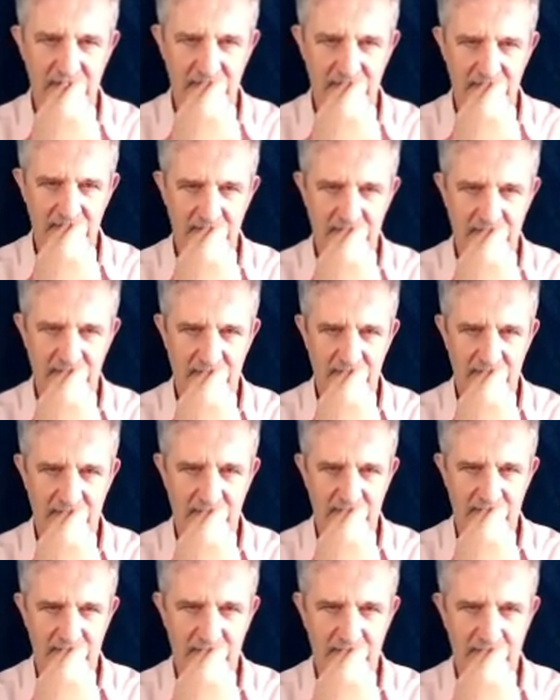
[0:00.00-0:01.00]

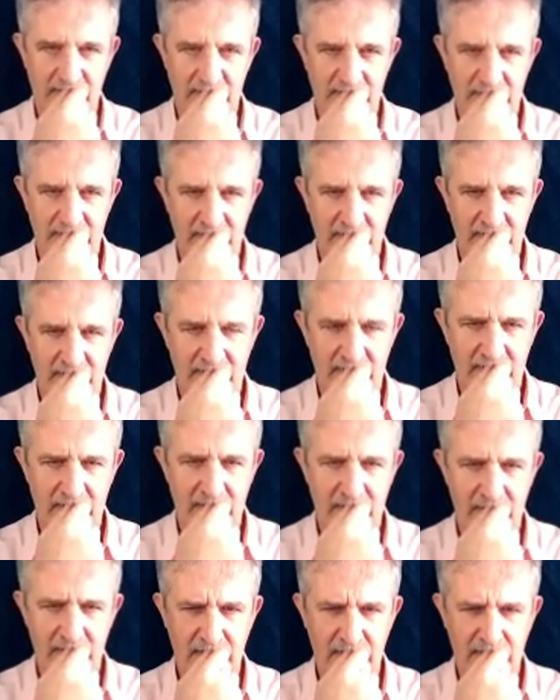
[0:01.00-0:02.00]

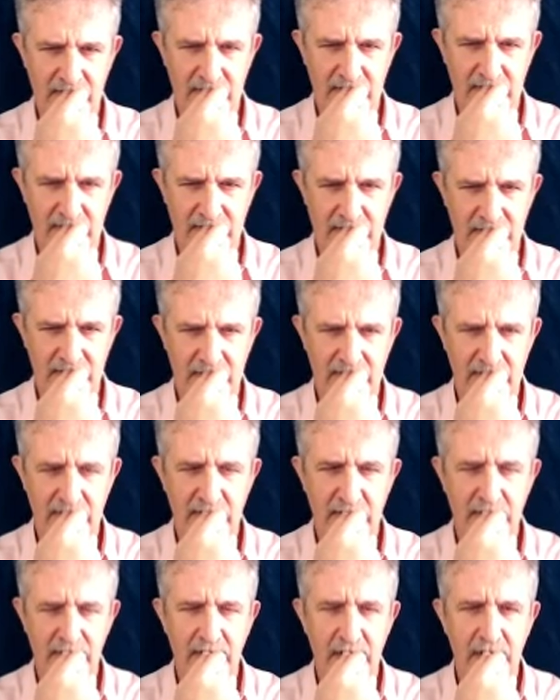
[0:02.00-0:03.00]

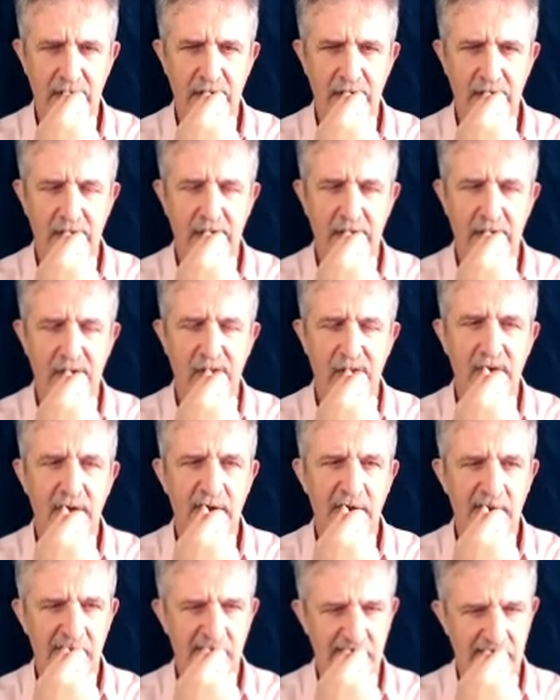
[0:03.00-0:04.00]

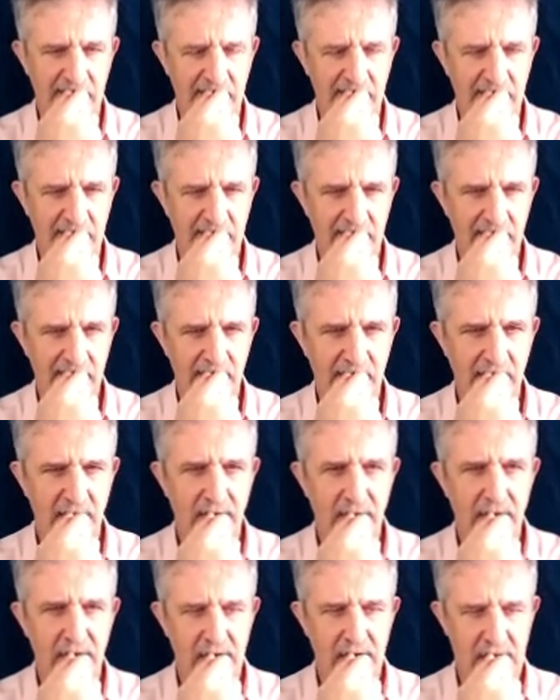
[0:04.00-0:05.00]

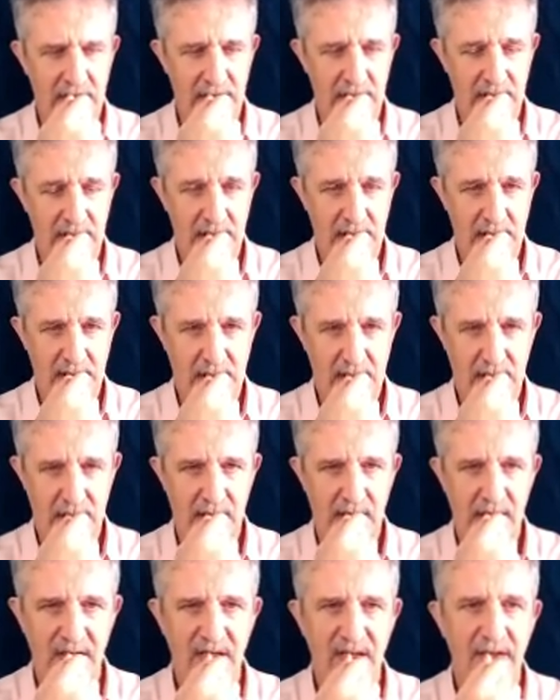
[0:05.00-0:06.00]

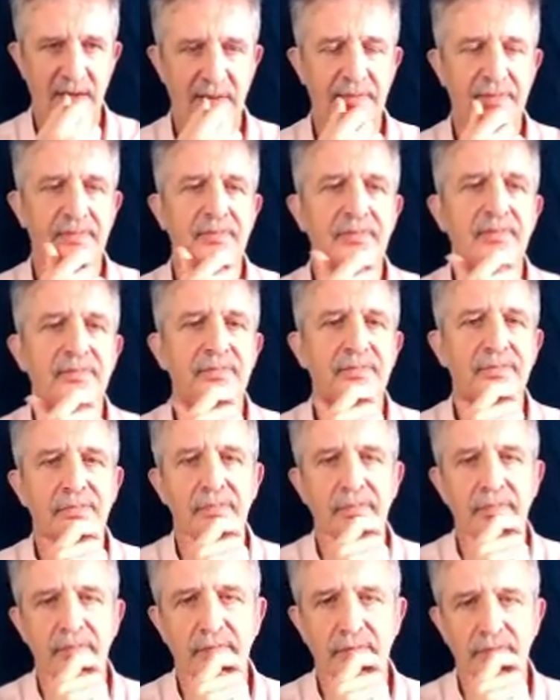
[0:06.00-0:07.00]

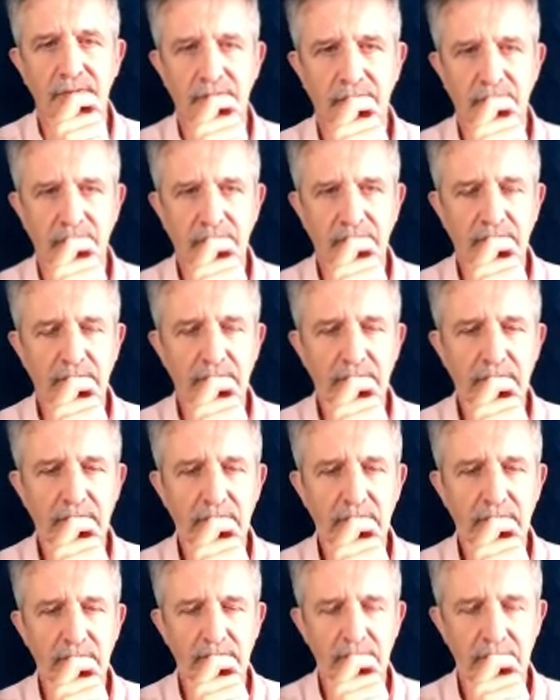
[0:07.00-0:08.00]
The person shown says nothing.